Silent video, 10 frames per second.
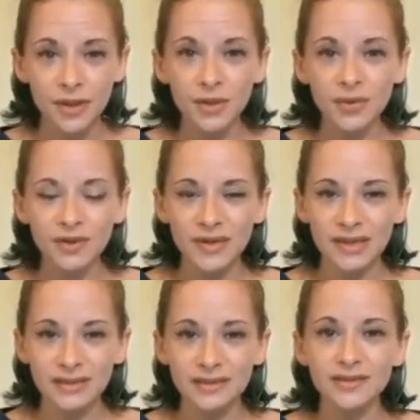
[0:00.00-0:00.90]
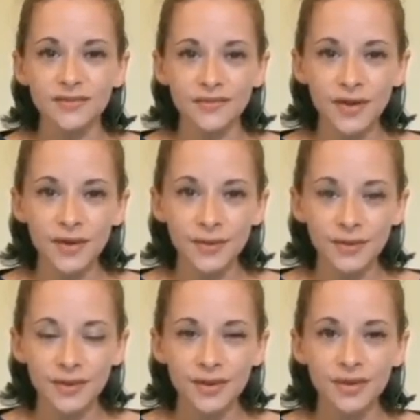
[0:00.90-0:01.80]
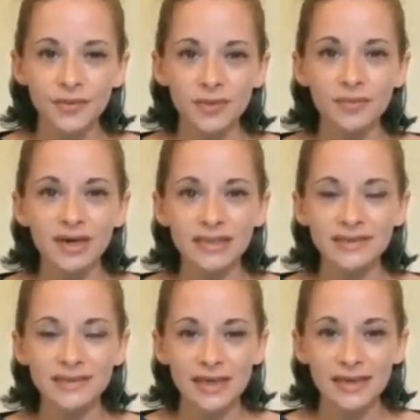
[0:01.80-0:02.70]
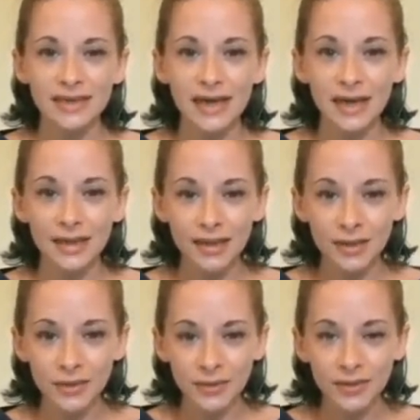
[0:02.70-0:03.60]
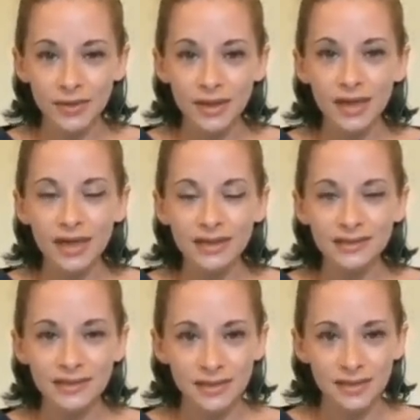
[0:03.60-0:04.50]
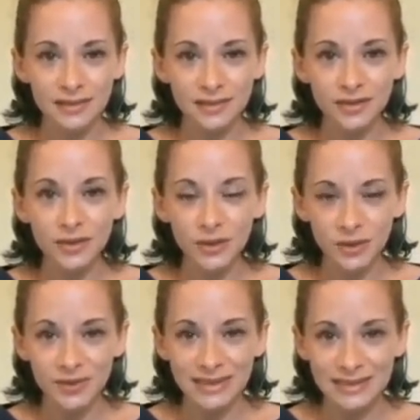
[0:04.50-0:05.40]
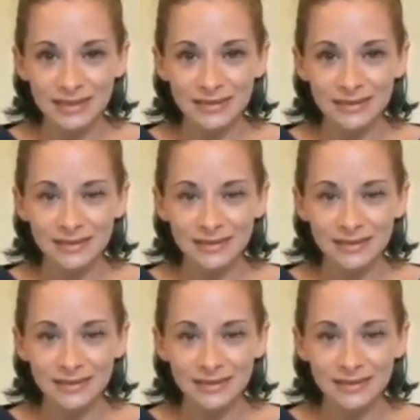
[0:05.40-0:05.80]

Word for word: When we answer the phone, we might say hello and ask, Who is it?